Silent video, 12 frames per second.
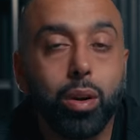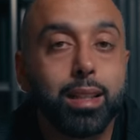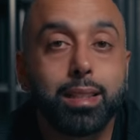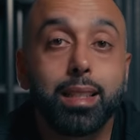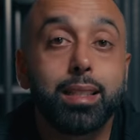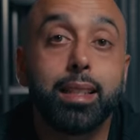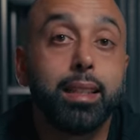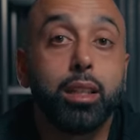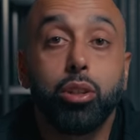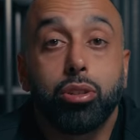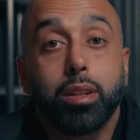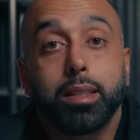what is this thing that
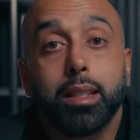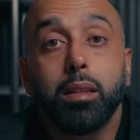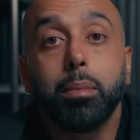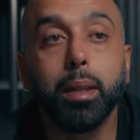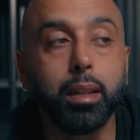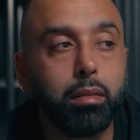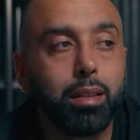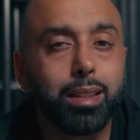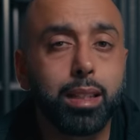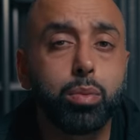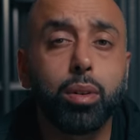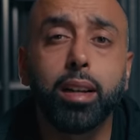you're trying to sell me. Because
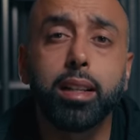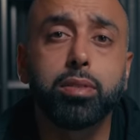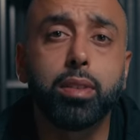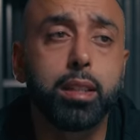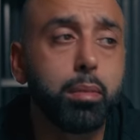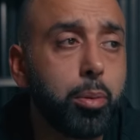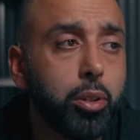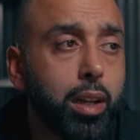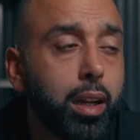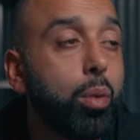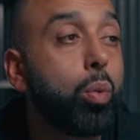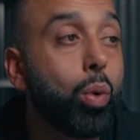that's what it is, right? The moment you
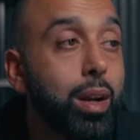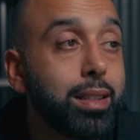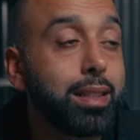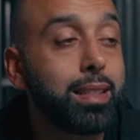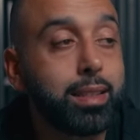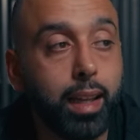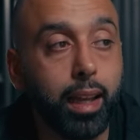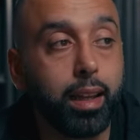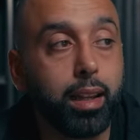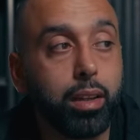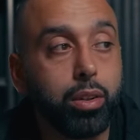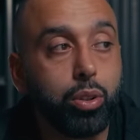land, what is this
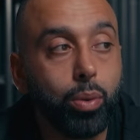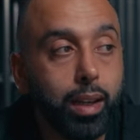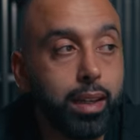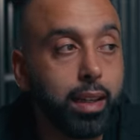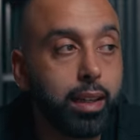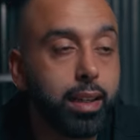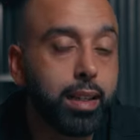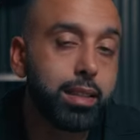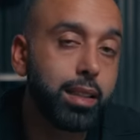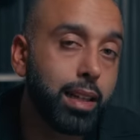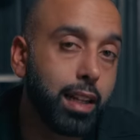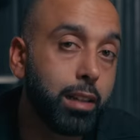thing? Do I need it? Is
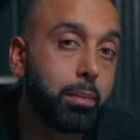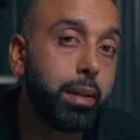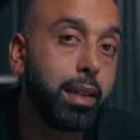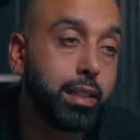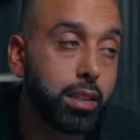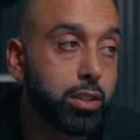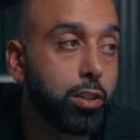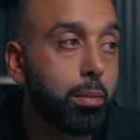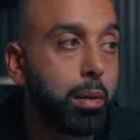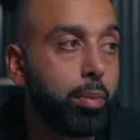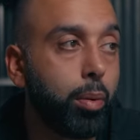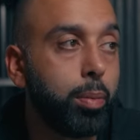it going to help me? Is it going to solve
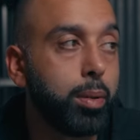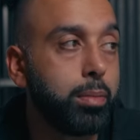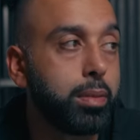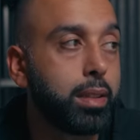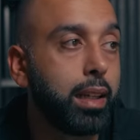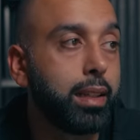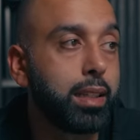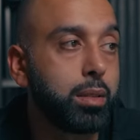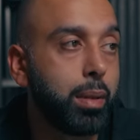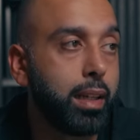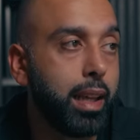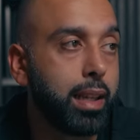my problems? And that's
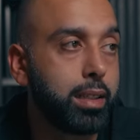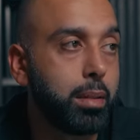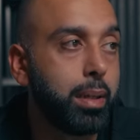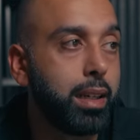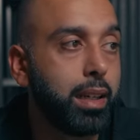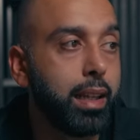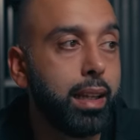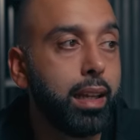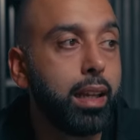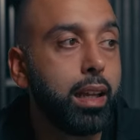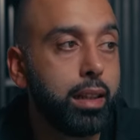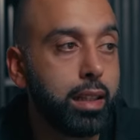why, yes, immediately,
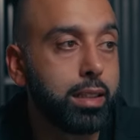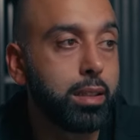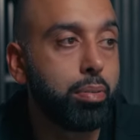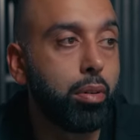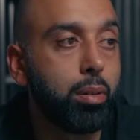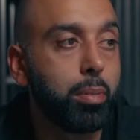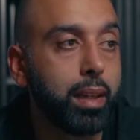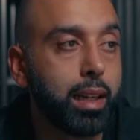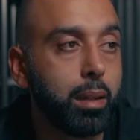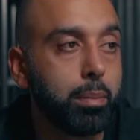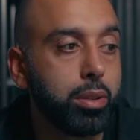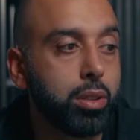this is the problem we can
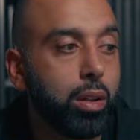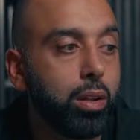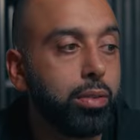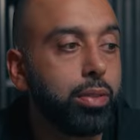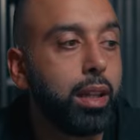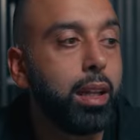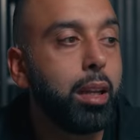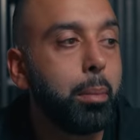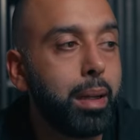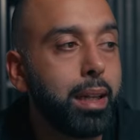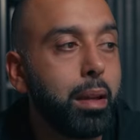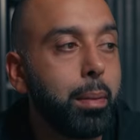help you solve.
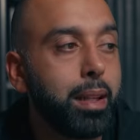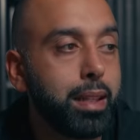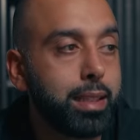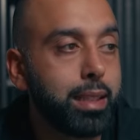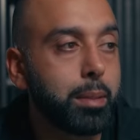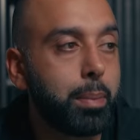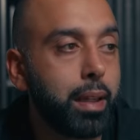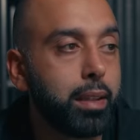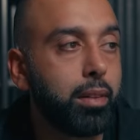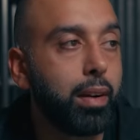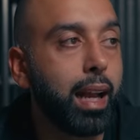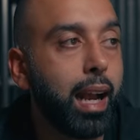But let's explain
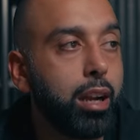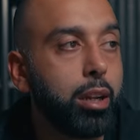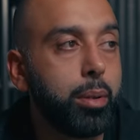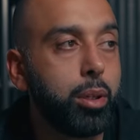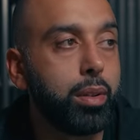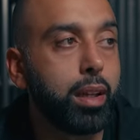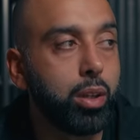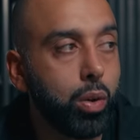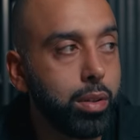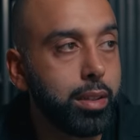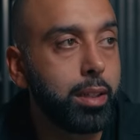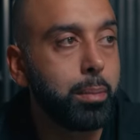that, right? How do we do that?
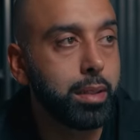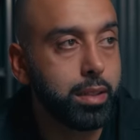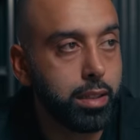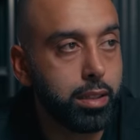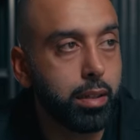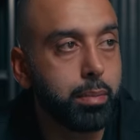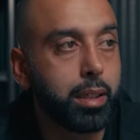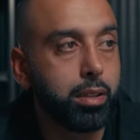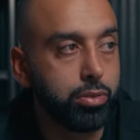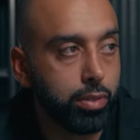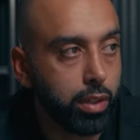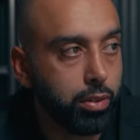Content plus systems
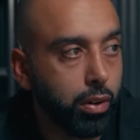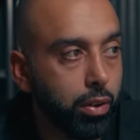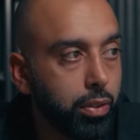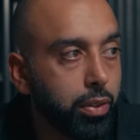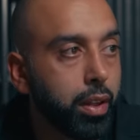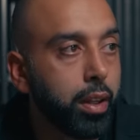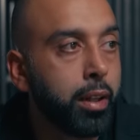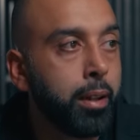equals real growth.